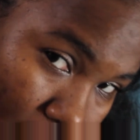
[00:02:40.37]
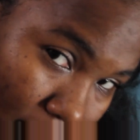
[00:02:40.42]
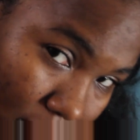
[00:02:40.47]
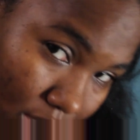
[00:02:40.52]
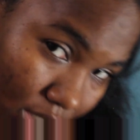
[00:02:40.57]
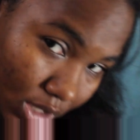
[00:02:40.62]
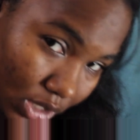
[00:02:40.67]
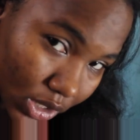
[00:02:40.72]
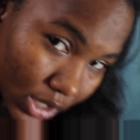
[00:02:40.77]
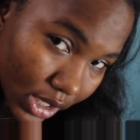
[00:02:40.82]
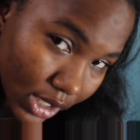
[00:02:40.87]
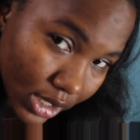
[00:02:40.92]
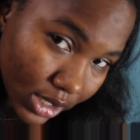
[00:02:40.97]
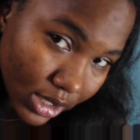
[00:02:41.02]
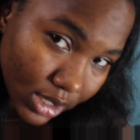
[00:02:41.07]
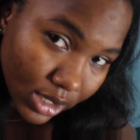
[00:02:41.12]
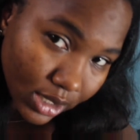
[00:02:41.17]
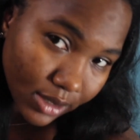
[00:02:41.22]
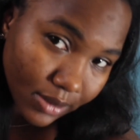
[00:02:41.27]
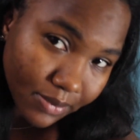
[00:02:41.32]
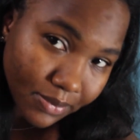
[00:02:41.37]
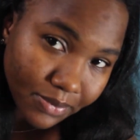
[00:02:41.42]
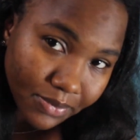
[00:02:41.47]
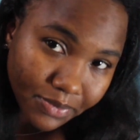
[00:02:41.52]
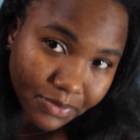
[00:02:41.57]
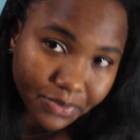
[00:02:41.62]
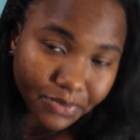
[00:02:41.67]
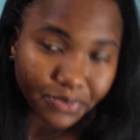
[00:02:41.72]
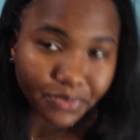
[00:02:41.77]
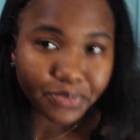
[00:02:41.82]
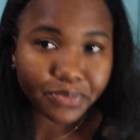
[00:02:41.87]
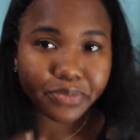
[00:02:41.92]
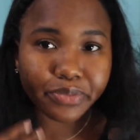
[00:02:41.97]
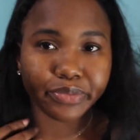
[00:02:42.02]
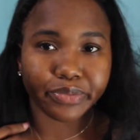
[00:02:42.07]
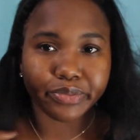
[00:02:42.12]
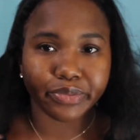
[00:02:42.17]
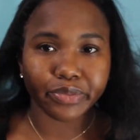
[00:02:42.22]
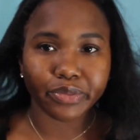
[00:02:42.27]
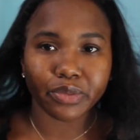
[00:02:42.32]
that I've given myself.
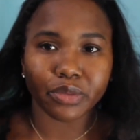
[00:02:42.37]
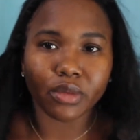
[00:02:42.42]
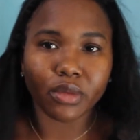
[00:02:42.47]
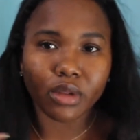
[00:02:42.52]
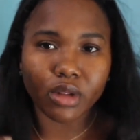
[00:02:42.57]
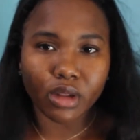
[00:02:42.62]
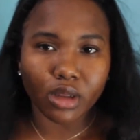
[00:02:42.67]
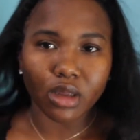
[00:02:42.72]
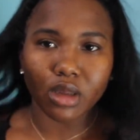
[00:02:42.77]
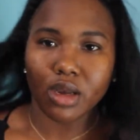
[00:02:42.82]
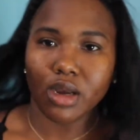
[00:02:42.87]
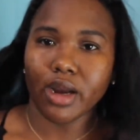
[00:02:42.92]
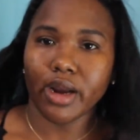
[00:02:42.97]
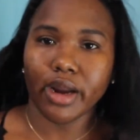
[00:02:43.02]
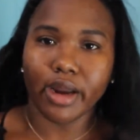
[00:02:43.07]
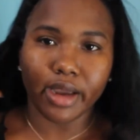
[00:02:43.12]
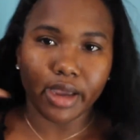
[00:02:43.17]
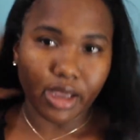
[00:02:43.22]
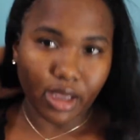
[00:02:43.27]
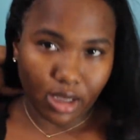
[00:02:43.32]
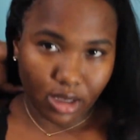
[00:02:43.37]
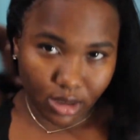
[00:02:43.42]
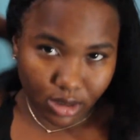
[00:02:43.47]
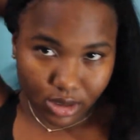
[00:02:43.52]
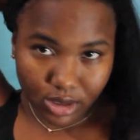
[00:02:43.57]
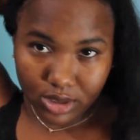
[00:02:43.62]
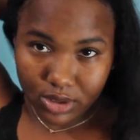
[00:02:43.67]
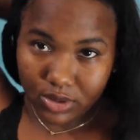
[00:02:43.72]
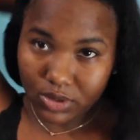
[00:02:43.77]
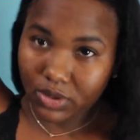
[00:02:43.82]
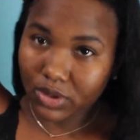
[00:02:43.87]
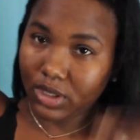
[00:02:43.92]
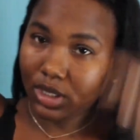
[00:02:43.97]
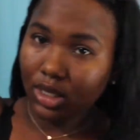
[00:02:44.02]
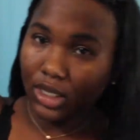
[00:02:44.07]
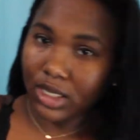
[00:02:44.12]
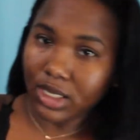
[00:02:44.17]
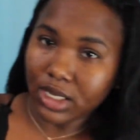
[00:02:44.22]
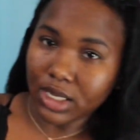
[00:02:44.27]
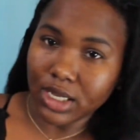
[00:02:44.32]
It's not the best, so please don't judge
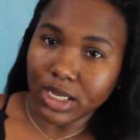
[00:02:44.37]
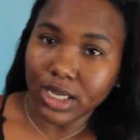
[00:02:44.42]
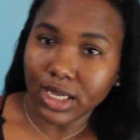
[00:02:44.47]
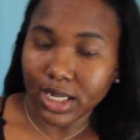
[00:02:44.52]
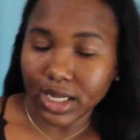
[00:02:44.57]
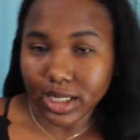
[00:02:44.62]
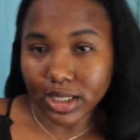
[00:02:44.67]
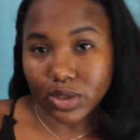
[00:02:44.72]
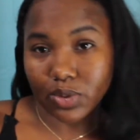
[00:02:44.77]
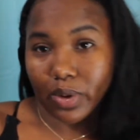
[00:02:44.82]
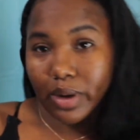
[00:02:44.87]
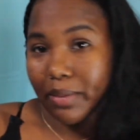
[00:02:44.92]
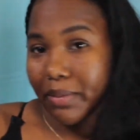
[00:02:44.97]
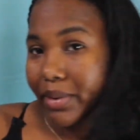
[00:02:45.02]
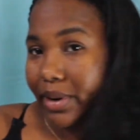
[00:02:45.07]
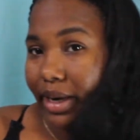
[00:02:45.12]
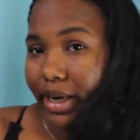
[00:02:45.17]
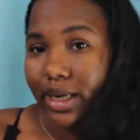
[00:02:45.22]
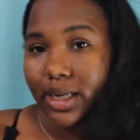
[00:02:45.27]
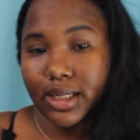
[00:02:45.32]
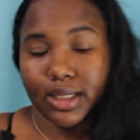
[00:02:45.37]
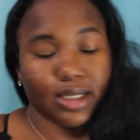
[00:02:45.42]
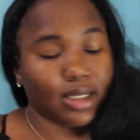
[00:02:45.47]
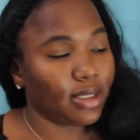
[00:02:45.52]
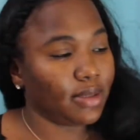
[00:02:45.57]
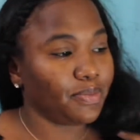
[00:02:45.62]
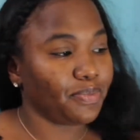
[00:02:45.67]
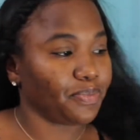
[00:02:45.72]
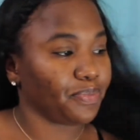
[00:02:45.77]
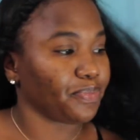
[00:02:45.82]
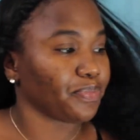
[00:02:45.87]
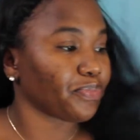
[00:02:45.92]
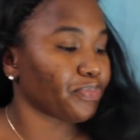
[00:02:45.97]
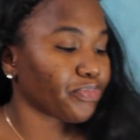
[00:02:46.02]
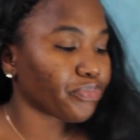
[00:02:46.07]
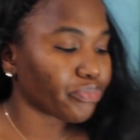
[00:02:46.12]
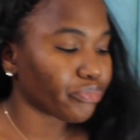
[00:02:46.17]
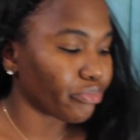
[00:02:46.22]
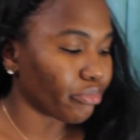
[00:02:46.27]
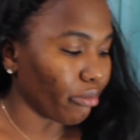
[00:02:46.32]
me, but it's
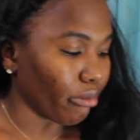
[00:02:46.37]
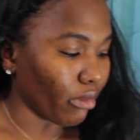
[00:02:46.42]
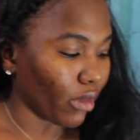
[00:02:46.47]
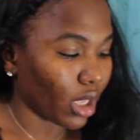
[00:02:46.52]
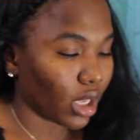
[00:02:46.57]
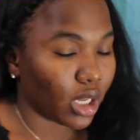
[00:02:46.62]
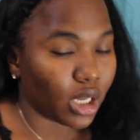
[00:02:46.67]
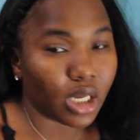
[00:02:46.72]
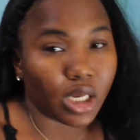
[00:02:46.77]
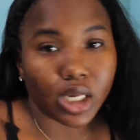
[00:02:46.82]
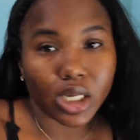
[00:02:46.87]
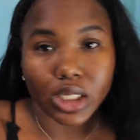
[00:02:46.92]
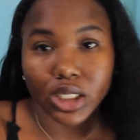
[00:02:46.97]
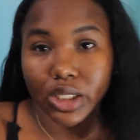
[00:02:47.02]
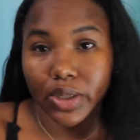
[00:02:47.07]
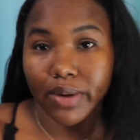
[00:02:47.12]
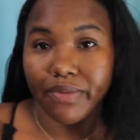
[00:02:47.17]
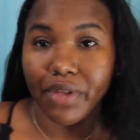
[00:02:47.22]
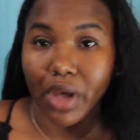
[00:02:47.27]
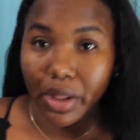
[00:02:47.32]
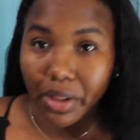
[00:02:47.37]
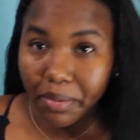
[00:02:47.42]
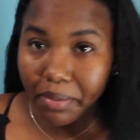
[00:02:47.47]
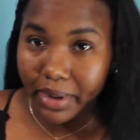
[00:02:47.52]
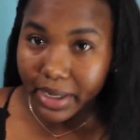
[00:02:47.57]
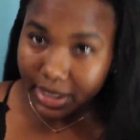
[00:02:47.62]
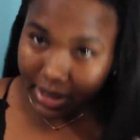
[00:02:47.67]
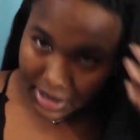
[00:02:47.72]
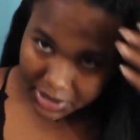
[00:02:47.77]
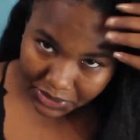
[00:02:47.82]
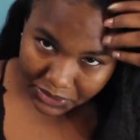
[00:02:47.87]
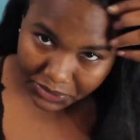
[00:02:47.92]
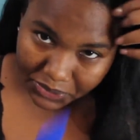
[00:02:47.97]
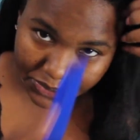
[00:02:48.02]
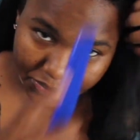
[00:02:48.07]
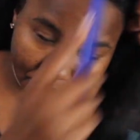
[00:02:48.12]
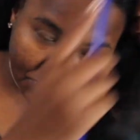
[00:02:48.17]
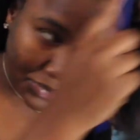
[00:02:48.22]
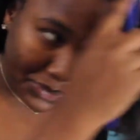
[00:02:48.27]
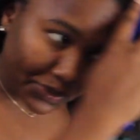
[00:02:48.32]
just me trying, you know, to
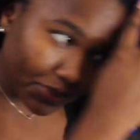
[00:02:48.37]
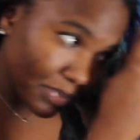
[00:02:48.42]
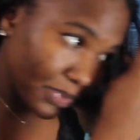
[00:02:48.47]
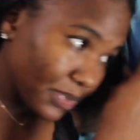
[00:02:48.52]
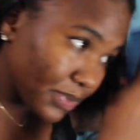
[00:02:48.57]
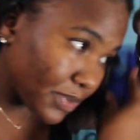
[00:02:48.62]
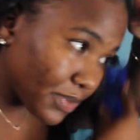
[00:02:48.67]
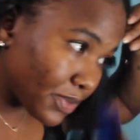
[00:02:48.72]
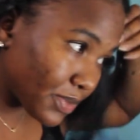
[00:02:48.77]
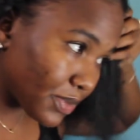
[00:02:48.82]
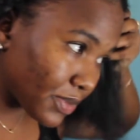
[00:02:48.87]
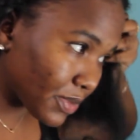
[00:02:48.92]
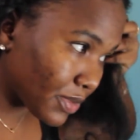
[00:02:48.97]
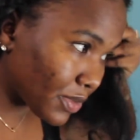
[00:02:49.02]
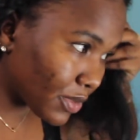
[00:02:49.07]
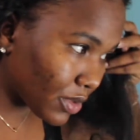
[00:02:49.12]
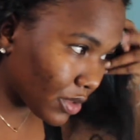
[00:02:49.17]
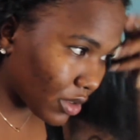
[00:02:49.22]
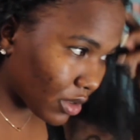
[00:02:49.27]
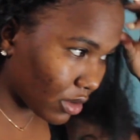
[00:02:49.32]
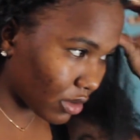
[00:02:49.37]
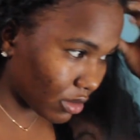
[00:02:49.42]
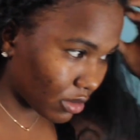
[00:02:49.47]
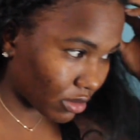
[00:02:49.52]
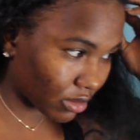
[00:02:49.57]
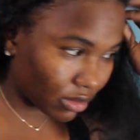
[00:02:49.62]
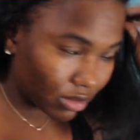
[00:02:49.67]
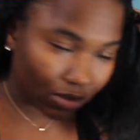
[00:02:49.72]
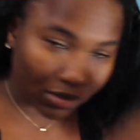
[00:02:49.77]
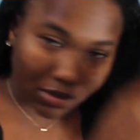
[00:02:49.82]
do something on my own.